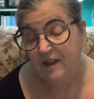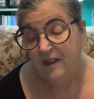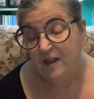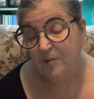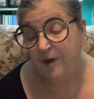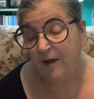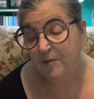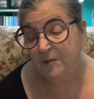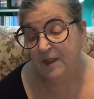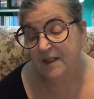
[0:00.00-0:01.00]
The
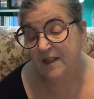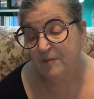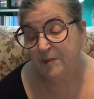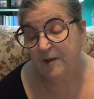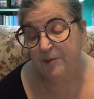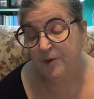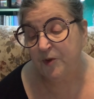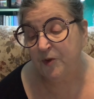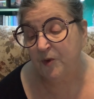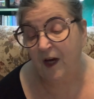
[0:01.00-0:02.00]
problem is that people
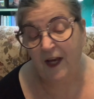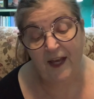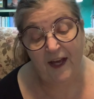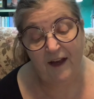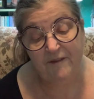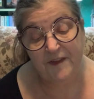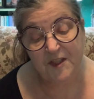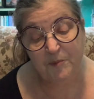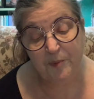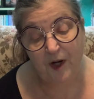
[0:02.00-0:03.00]
who I have
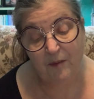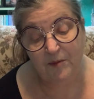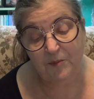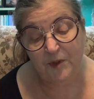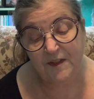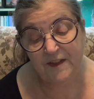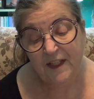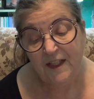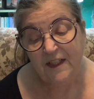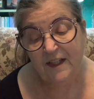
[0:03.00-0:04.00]
this problem with
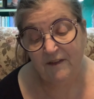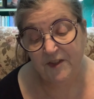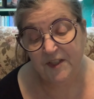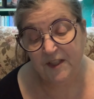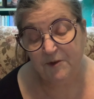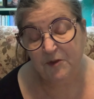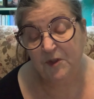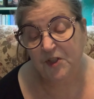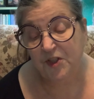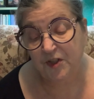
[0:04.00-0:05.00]
never seem to
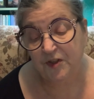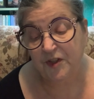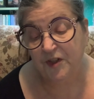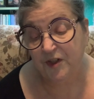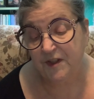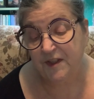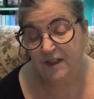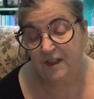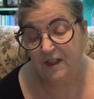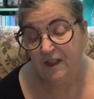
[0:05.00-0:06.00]
return the
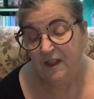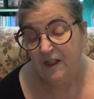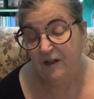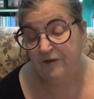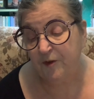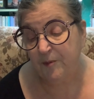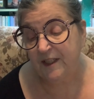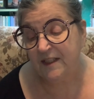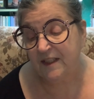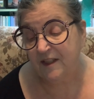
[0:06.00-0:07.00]
courtesy. A few
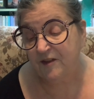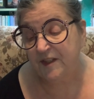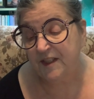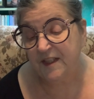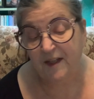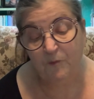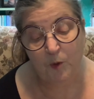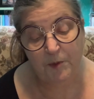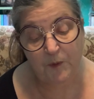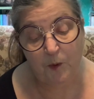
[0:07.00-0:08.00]
minutes later, this same
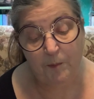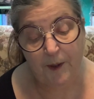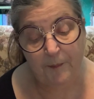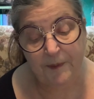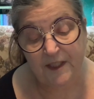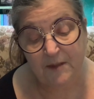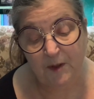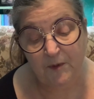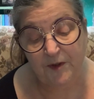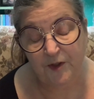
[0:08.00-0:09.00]
woman will bump into
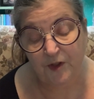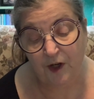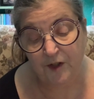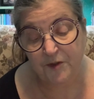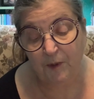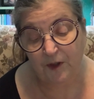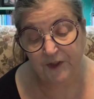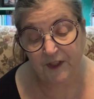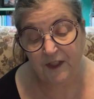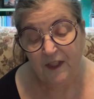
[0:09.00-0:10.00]
me with her large
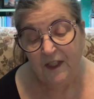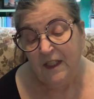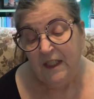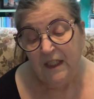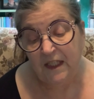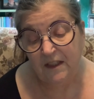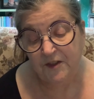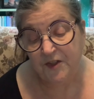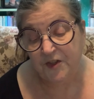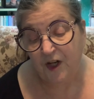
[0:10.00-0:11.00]

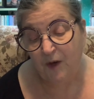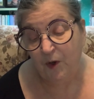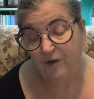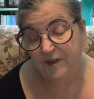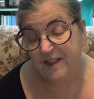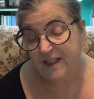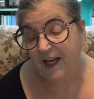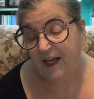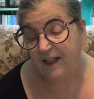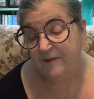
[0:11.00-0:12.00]
multi-colored straw-woven
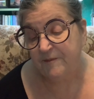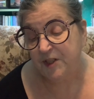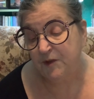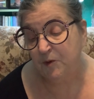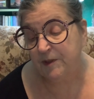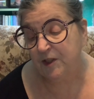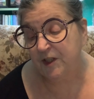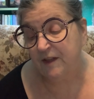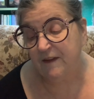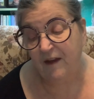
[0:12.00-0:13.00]
sack. She will be
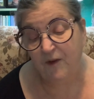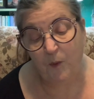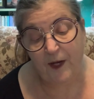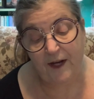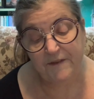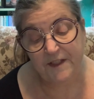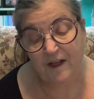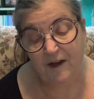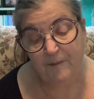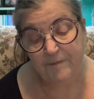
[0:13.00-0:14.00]
looking the other way at the
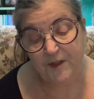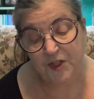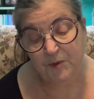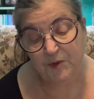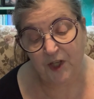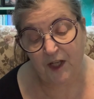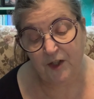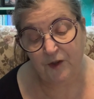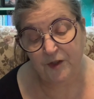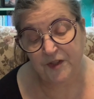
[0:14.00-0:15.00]
time. She will not
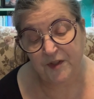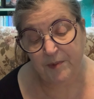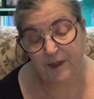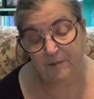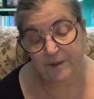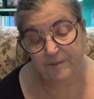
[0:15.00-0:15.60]
notice the bump.